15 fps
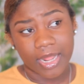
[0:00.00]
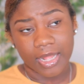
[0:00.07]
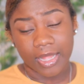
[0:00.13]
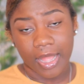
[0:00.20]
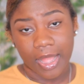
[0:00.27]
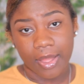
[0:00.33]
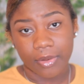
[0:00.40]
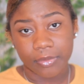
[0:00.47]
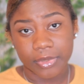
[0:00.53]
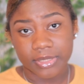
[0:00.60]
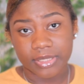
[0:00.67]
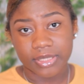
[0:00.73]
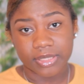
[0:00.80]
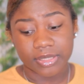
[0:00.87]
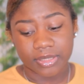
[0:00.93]
I got
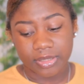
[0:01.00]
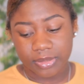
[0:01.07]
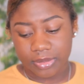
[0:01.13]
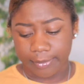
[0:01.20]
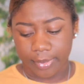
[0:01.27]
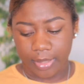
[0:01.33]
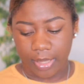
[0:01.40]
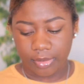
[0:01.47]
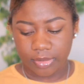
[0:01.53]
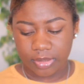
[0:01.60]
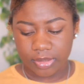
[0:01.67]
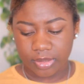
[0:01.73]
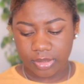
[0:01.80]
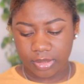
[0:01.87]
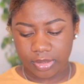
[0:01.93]
was this
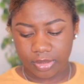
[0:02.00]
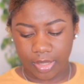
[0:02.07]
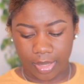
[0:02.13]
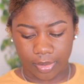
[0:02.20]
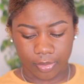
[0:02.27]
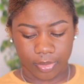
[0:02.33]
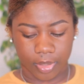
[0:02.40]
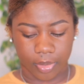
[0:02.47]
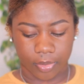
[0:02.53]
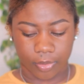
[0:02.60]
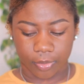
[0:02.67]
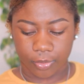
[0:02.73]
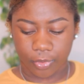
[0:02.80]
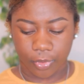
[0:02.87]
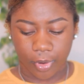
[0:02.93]
blousey, I don't
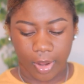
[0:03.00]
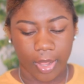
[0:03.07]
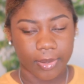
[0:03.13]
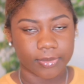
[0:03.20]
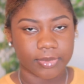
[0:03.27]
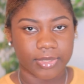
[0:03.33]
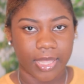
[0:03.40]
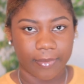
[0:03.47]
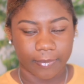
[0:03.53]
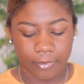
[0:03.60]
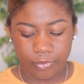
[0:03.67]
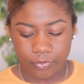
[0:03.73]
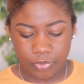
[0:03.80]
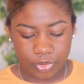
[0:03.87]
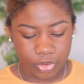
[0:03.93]
know, crop type
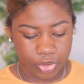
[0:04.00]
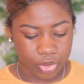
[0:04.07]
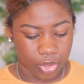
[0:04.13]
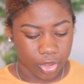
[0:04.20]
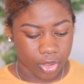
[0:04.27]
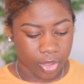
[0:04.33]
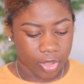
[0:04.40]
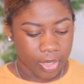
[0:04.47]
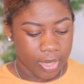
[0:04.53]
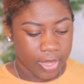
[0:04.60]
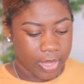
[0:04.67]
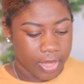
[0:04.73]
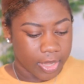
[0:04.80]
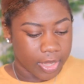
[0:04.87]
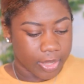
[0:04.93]
of shirt.
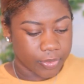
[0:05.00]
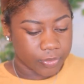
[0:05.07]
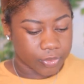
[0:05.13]
It